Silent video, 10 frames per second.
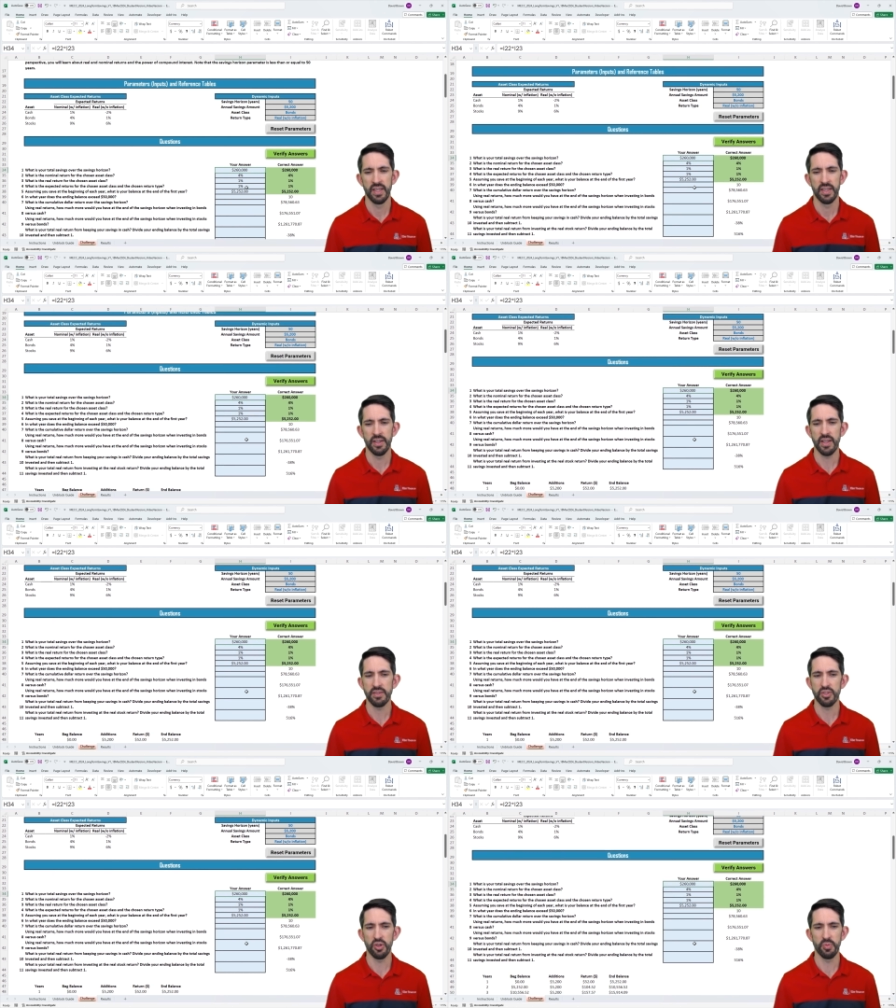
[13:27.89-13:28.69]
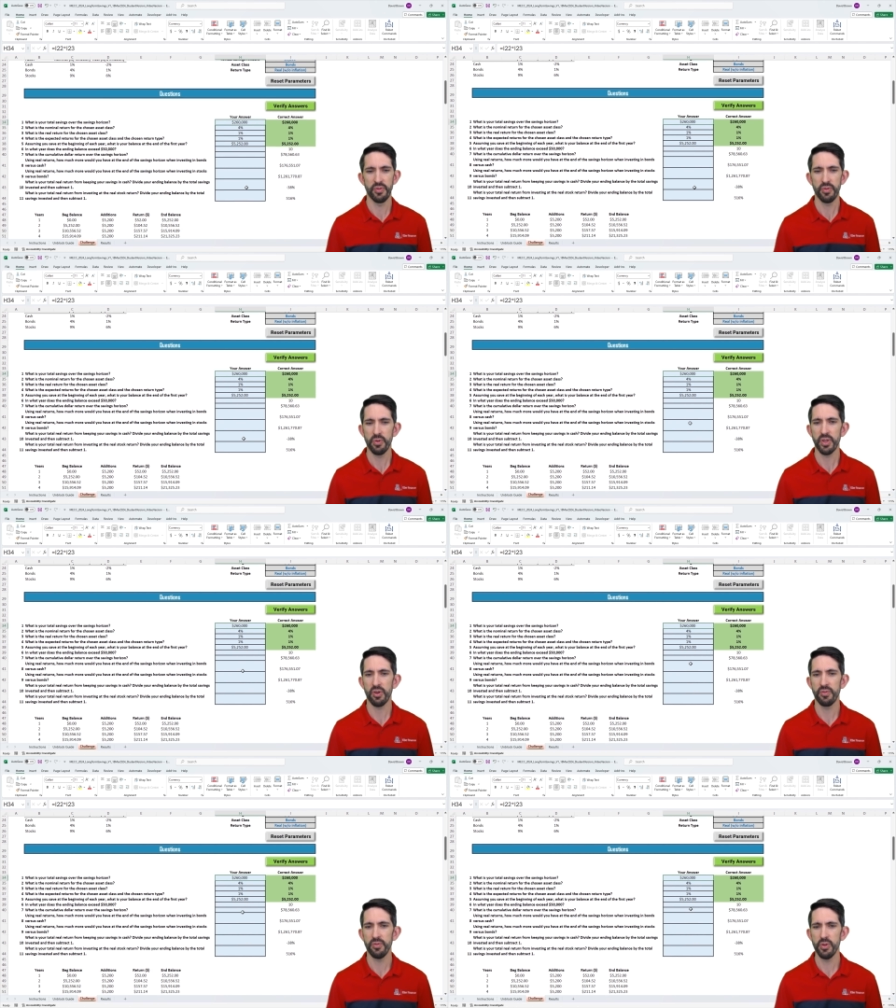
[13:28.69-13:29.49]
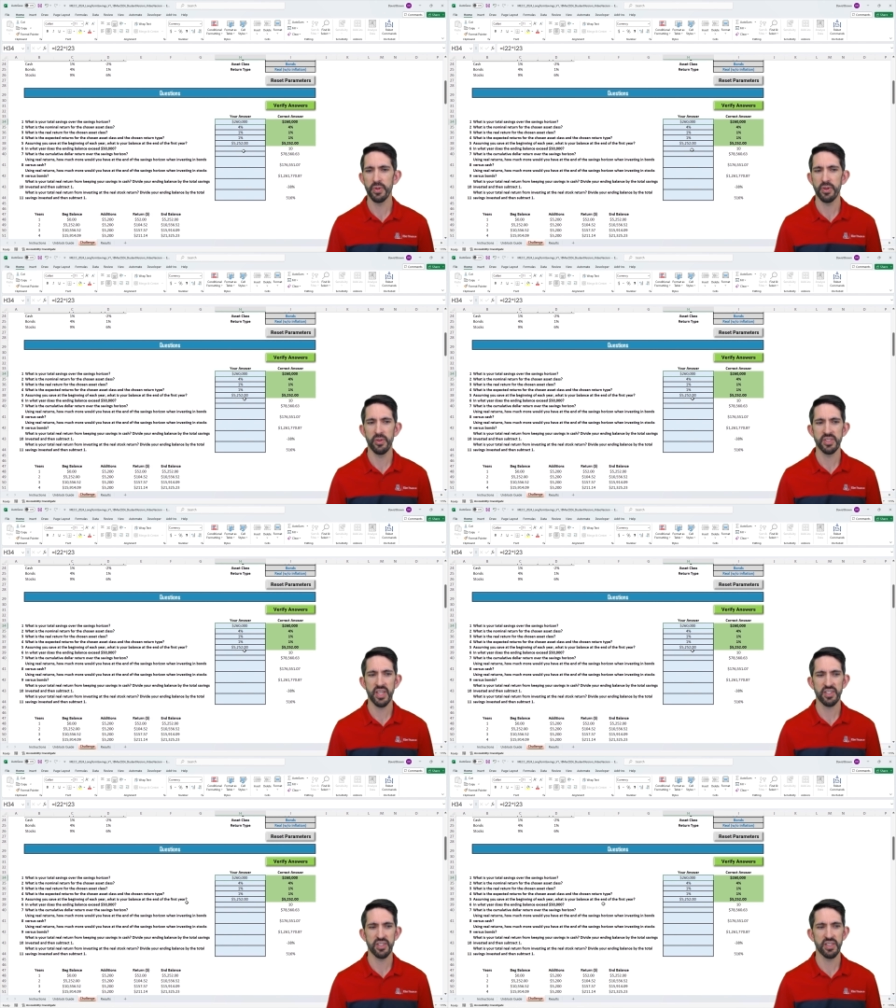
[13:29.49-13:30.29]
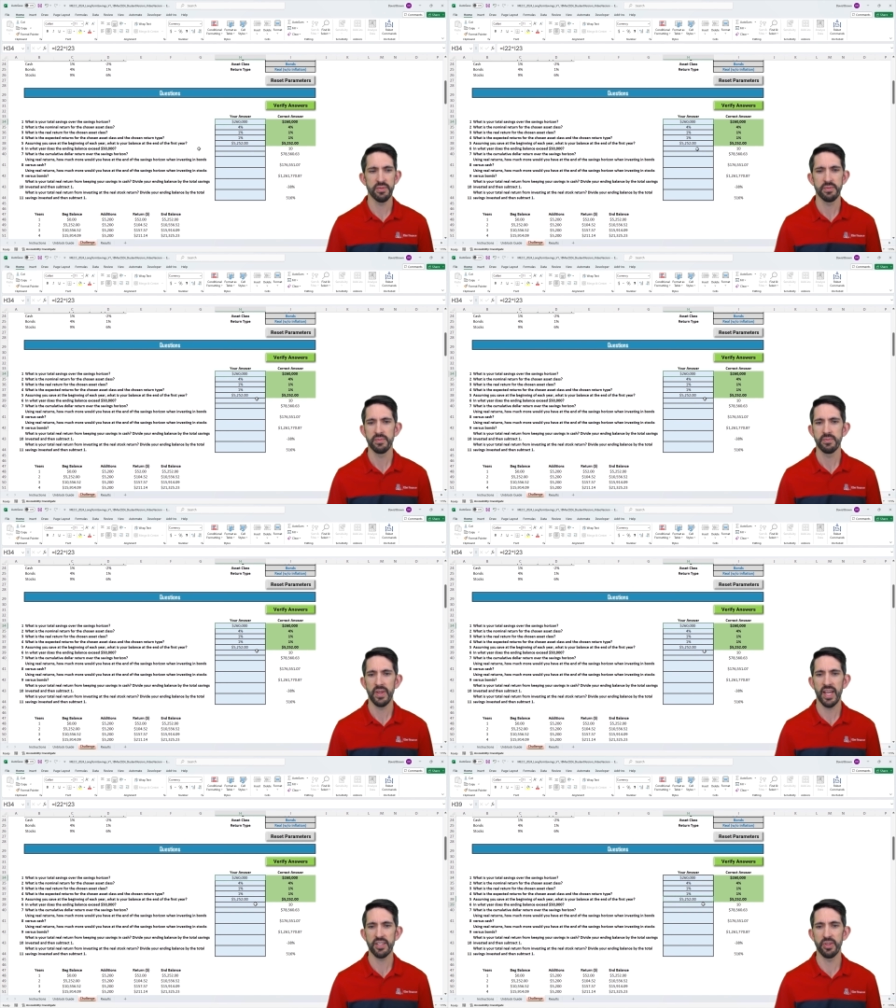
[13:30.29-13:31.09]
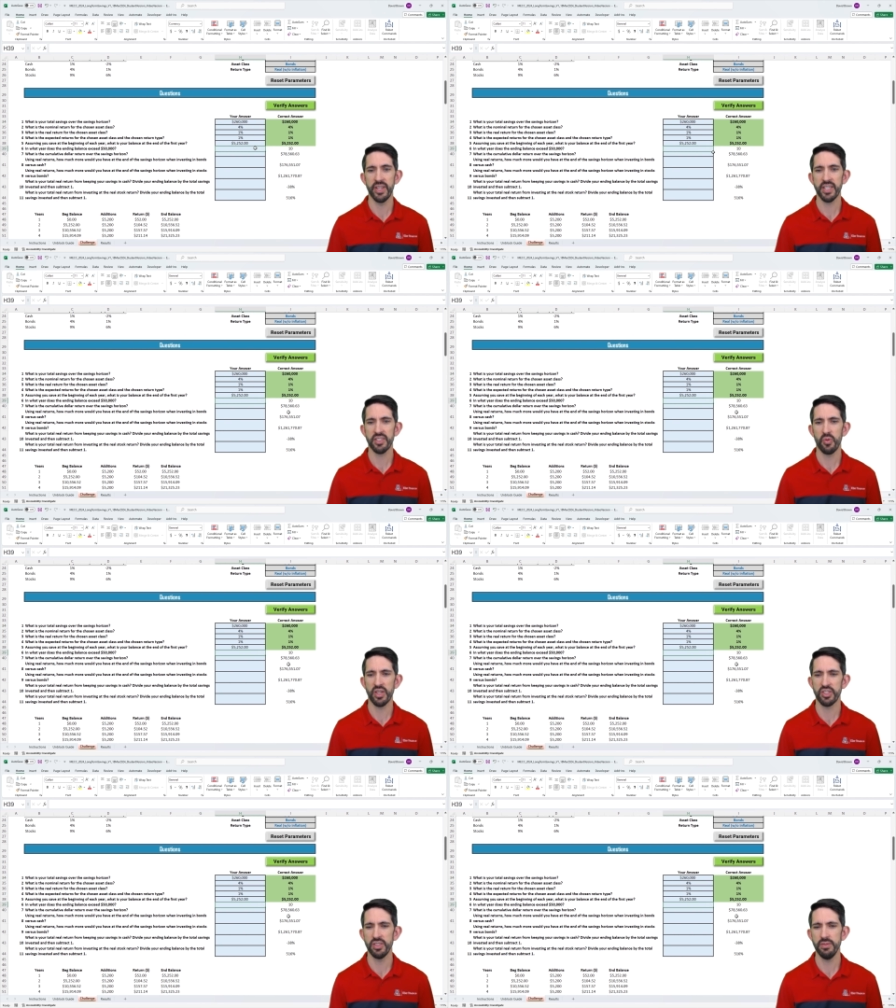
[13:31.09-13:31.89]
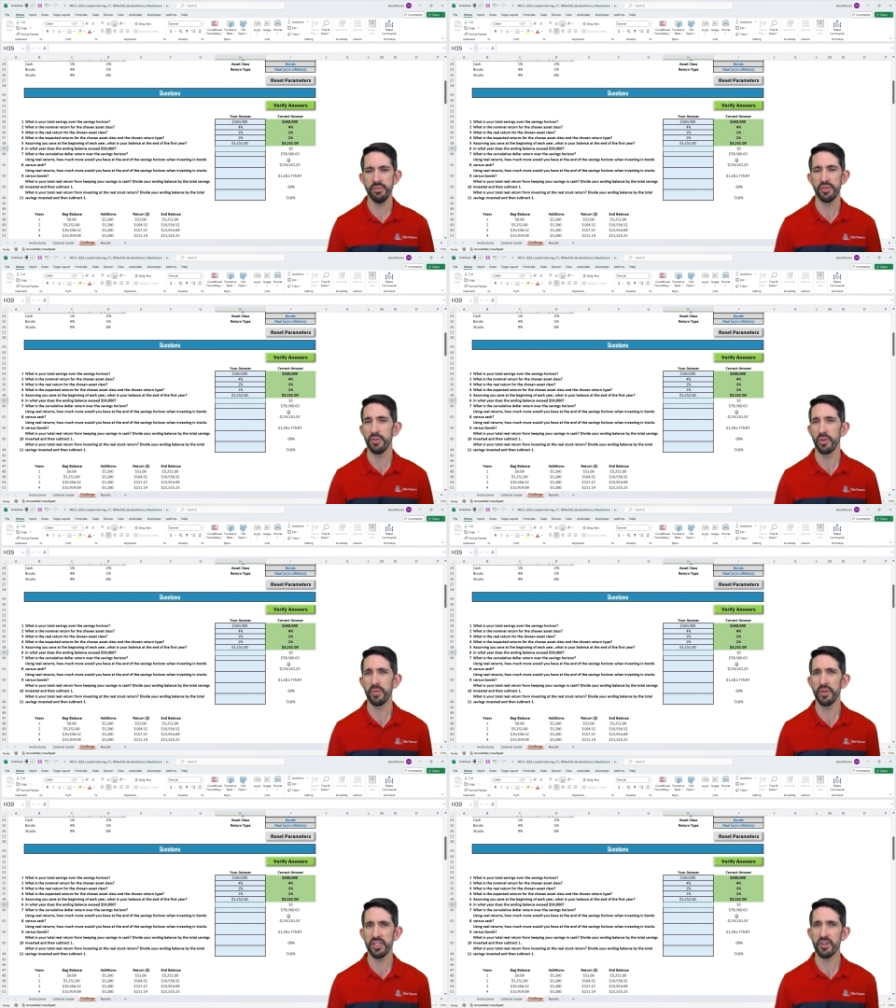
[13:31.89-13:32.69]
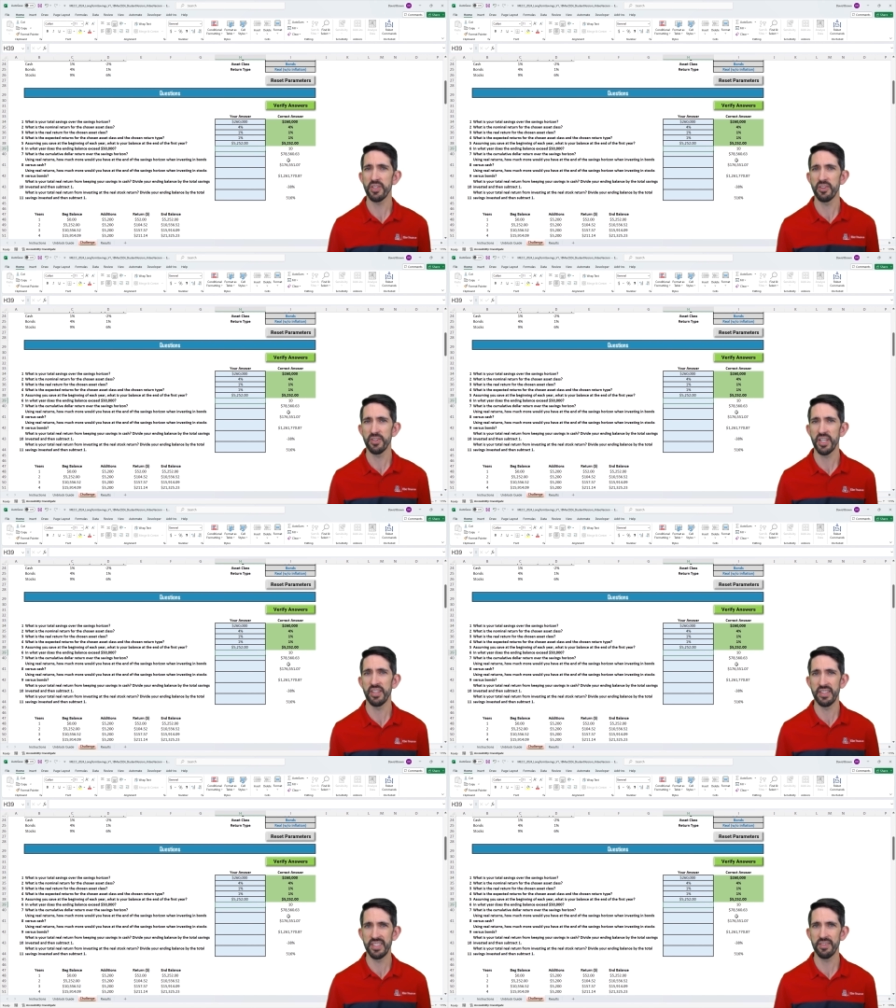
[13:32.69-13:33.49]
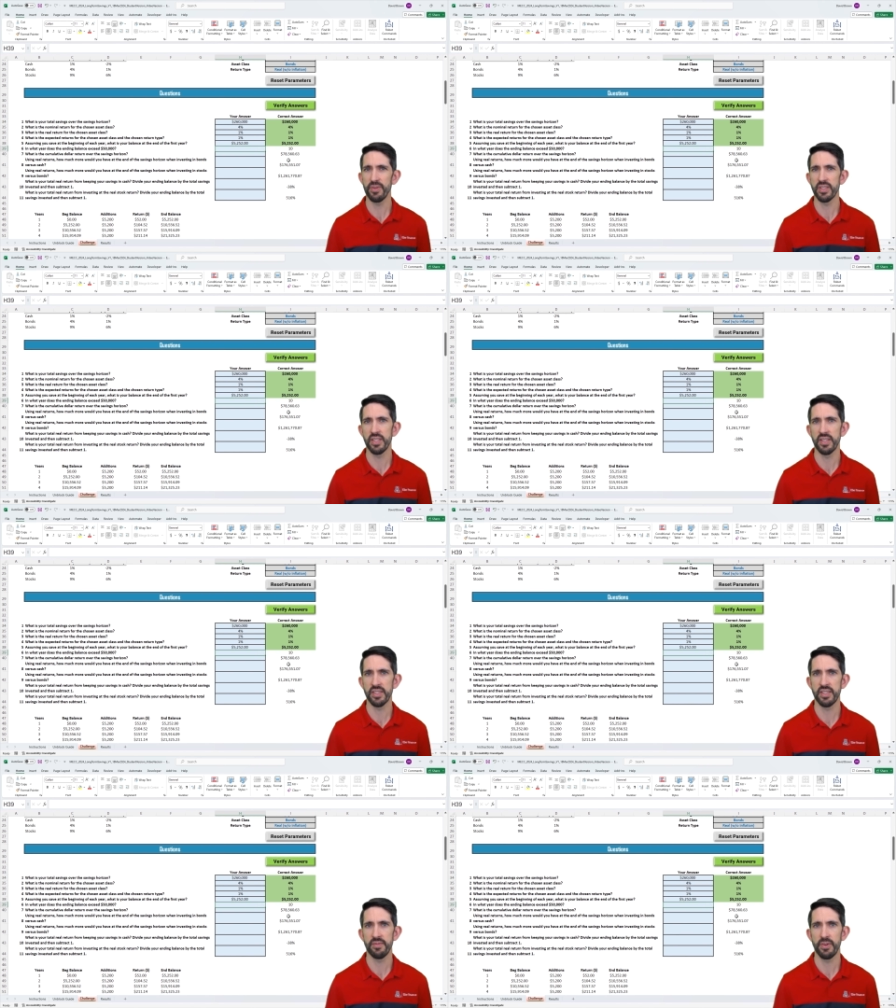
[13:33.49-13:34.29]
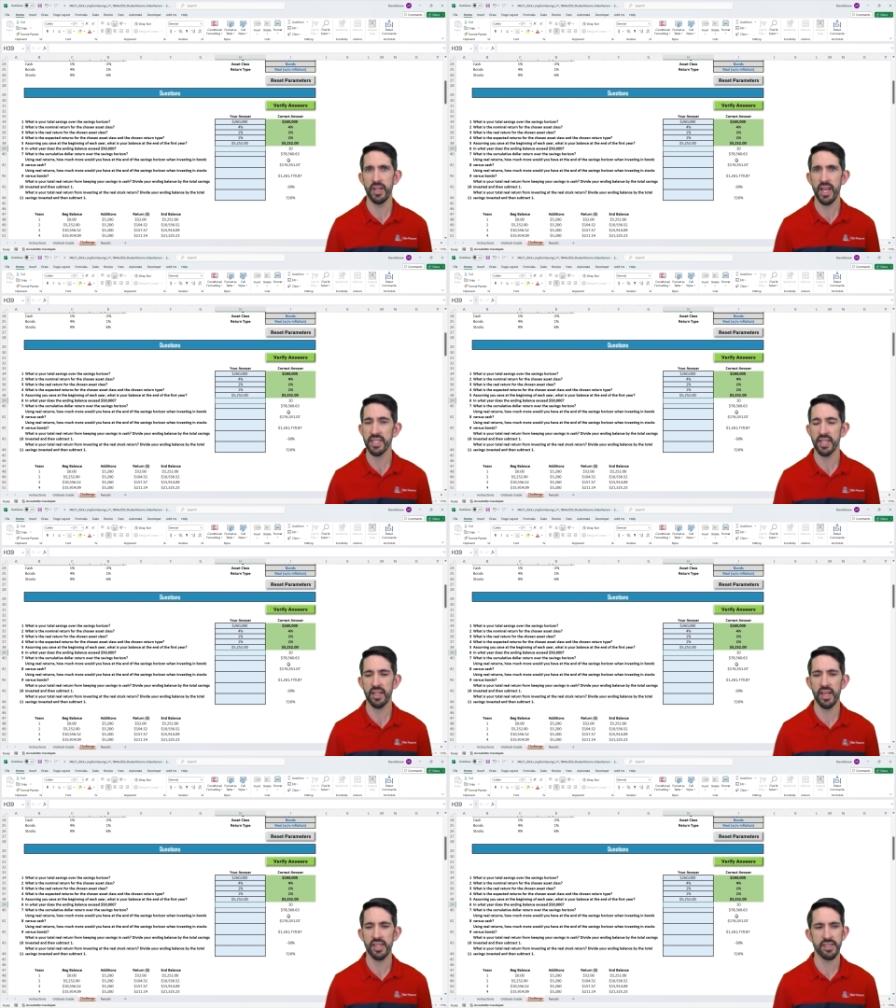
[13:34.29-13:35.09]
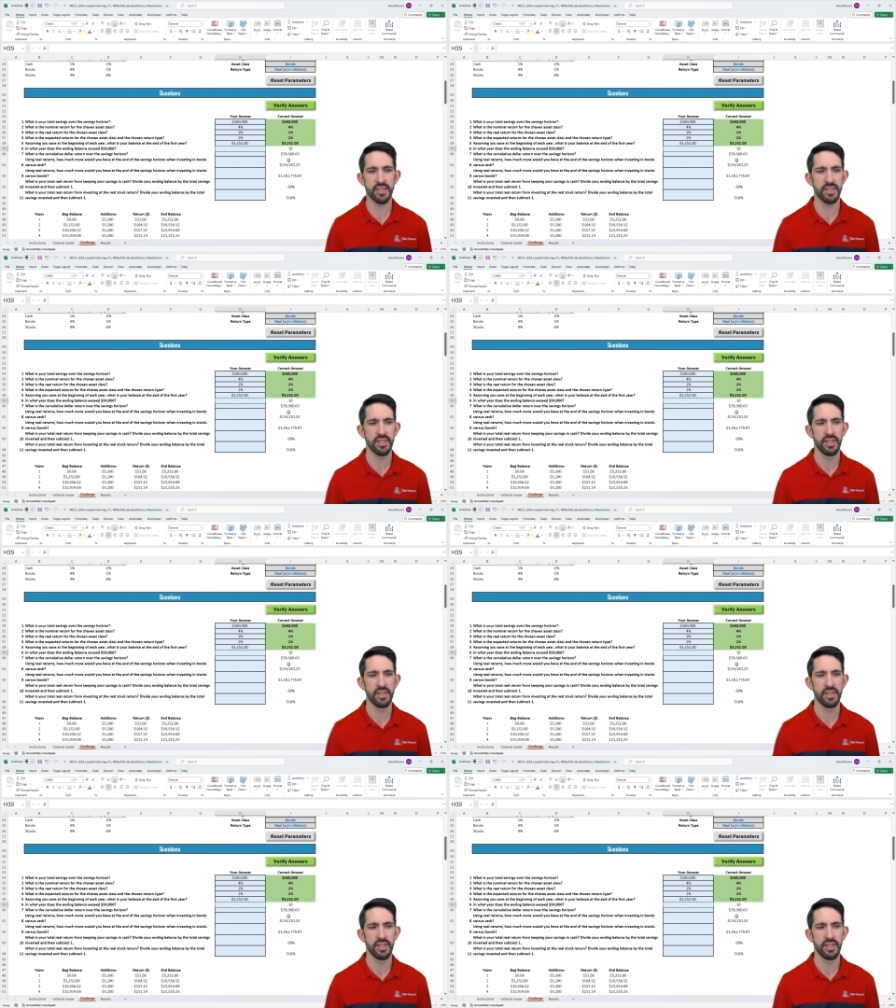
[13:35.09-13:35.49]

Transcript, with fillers: All right, so before we go forward though, let's actually answer the next question before we really start to understand the difference in these different asset classes.